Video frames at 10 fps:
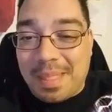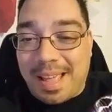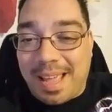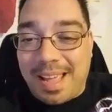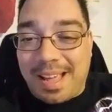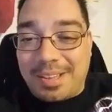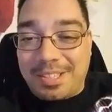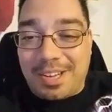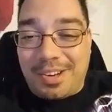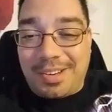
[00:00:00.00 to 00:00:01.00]
Hey, how's
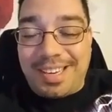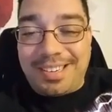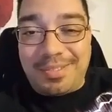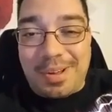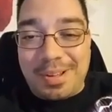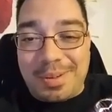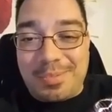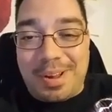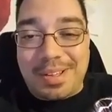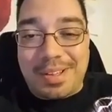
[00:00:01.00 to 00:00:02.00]
it going?
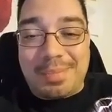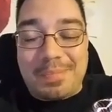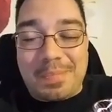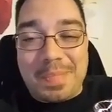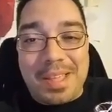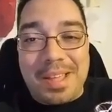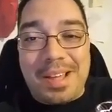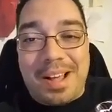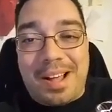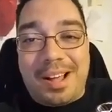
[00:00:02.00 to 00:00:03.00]
Welcome, welcome.
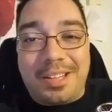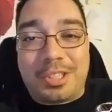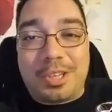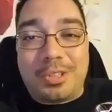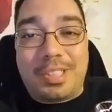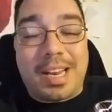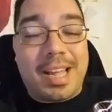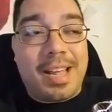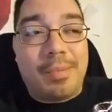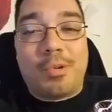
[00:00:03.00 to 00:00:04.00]
So
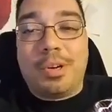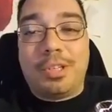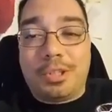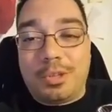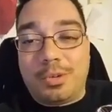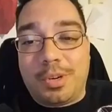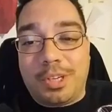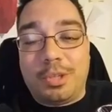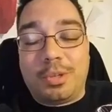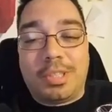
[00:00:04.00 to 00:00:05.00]
today I'm going
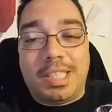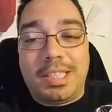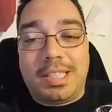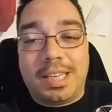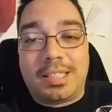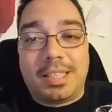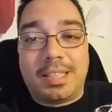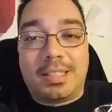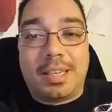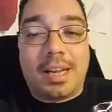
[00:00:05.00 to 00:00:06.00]
to do a tea
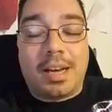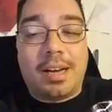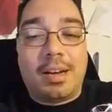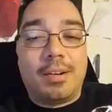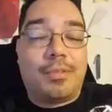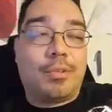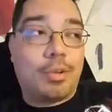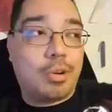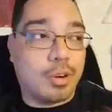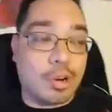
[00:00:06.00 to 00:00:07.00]
tasting
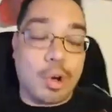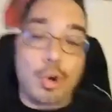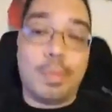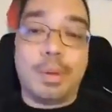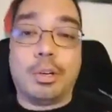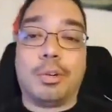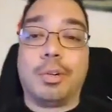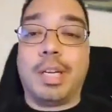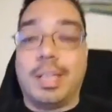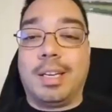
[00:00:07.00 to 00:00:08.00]
for Cocomint
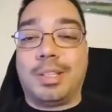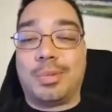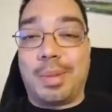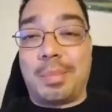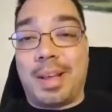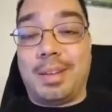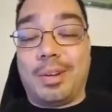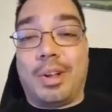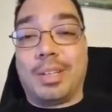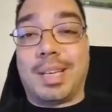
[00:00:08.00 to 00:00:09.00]
Green. It's one of my
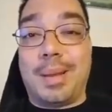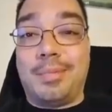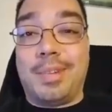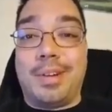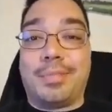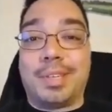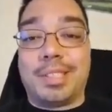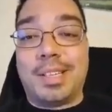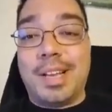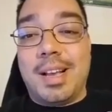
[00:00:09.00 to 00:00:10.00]
all-time
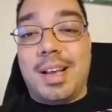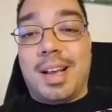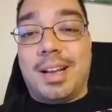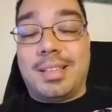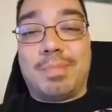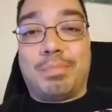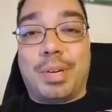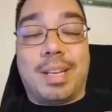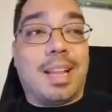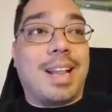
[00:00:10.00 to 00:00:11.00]
favorites. It's
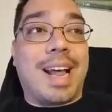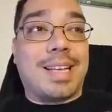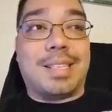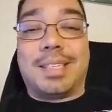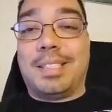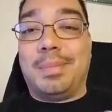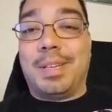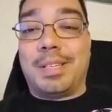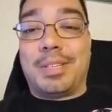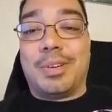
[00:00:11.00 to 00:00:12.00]
pretty classic to
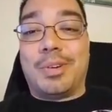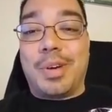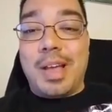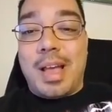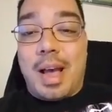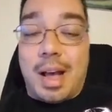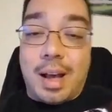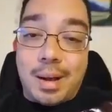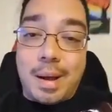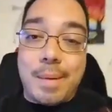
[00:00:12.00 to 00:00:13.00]
me. So
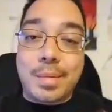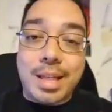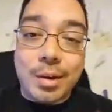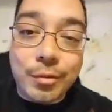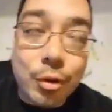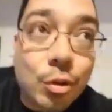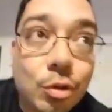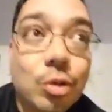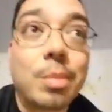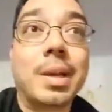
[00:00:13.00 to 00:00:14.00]
without further
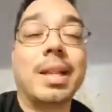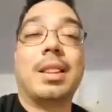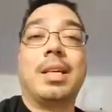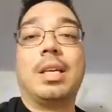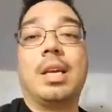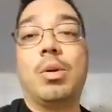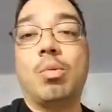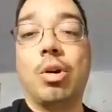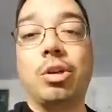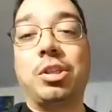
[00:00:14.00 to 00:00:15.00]
ado, I'm going to get the
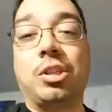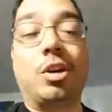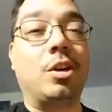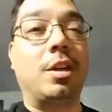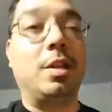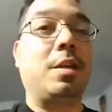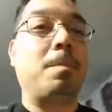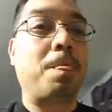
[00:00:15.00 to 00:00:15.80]
water started.